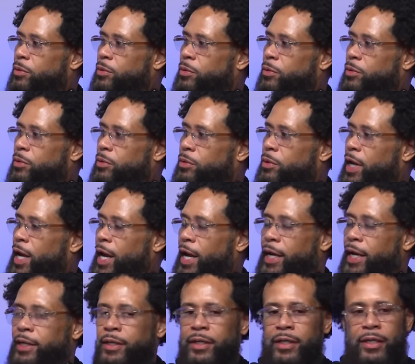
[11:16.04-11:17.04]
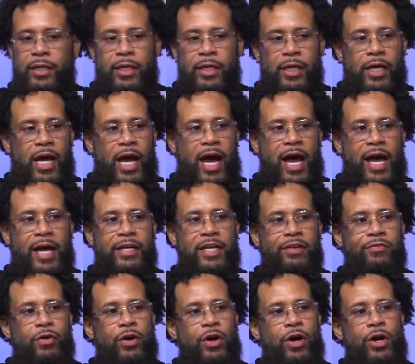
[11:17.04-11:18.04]
Mm. And I had
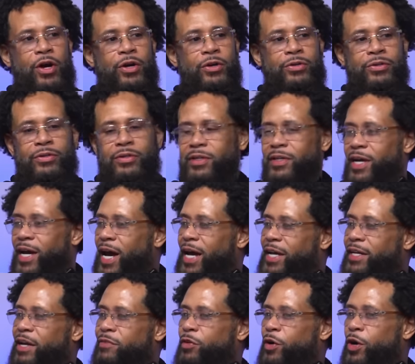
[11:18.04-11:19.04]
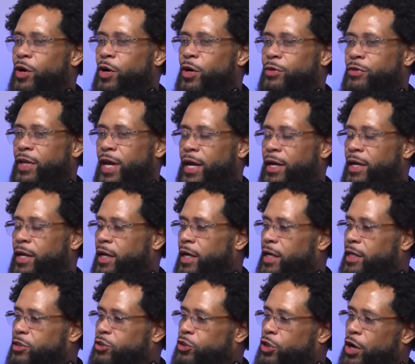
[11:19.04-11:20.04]
never heard, I had never heard that
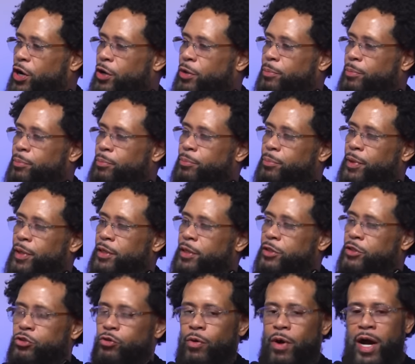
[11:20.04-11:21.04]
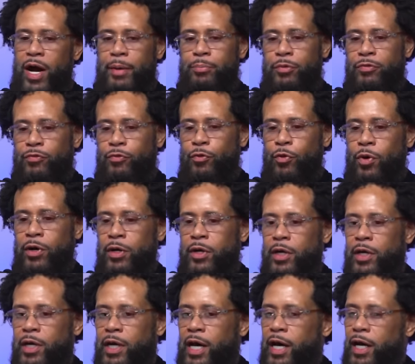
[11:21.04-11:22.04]
uh, term being described before
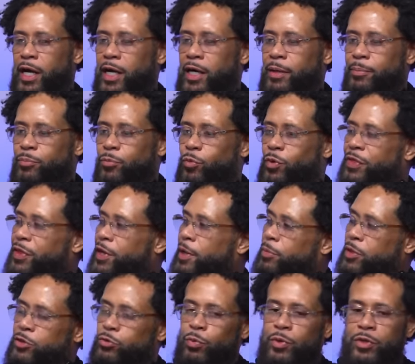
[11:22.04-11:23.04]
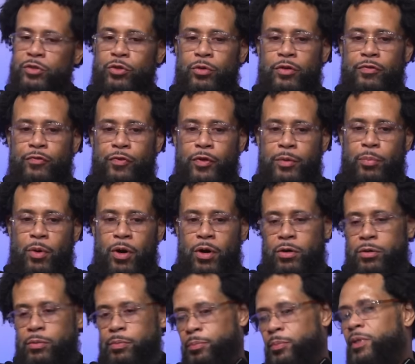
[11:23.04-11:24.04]
um, with him because we was on the
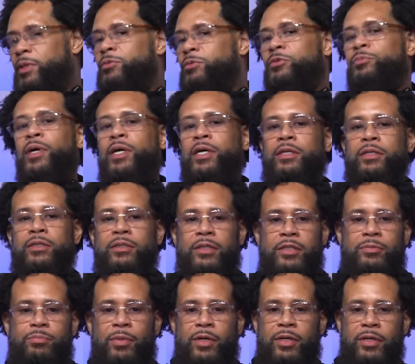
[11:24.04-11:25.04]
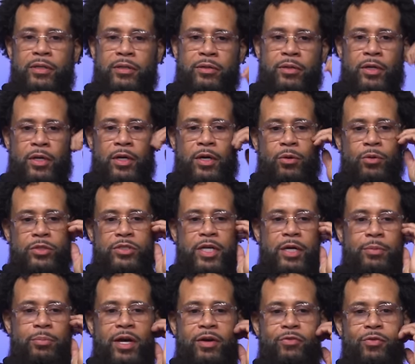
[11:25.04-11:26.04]
football. My, that's my, what's
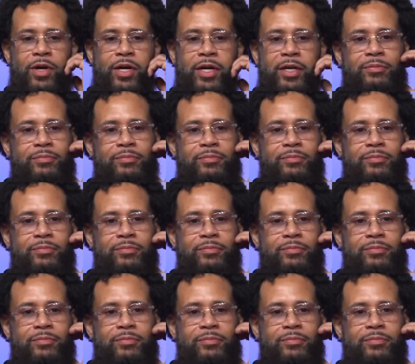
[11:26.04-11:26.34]
up, loved one?